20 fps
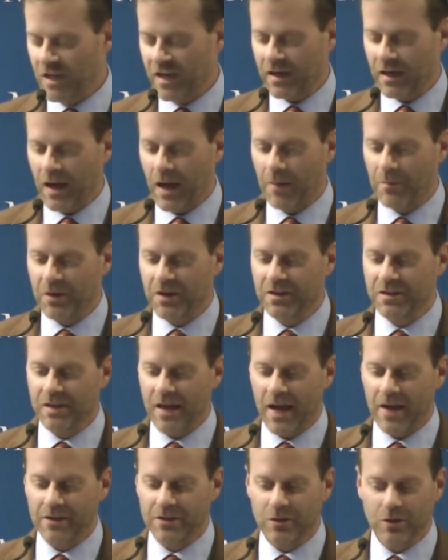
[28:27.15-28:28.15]
economic
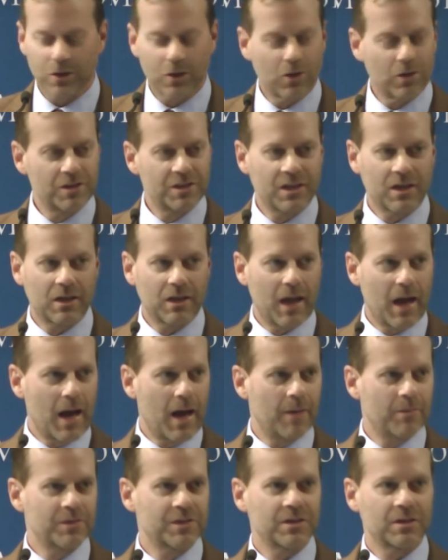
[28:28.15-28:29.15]
disaster, a currency
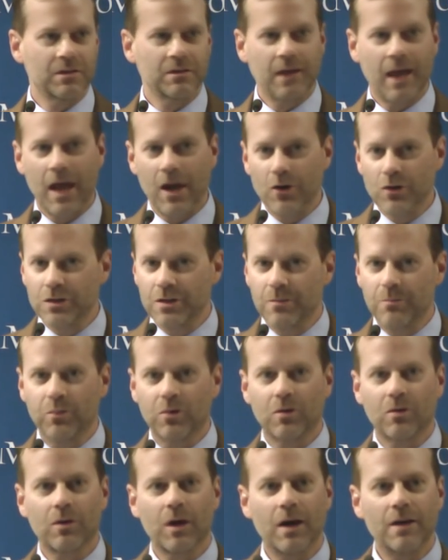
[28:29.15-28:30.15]
collapse, an energy
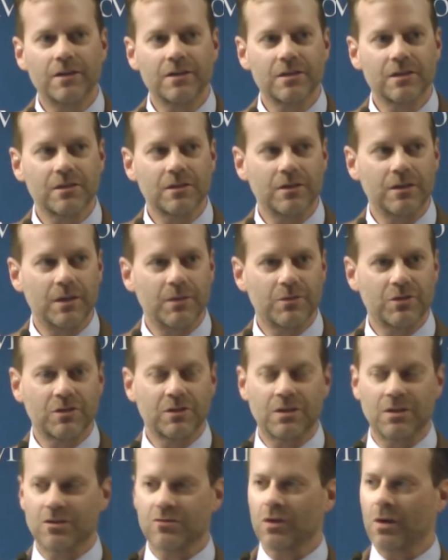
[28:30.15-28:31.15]
crisis, a
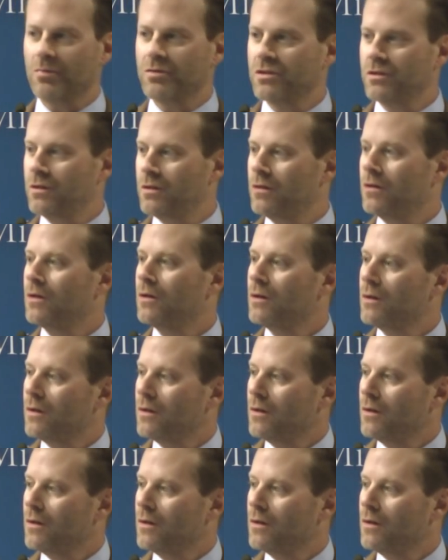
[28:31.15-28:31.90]
disruption in,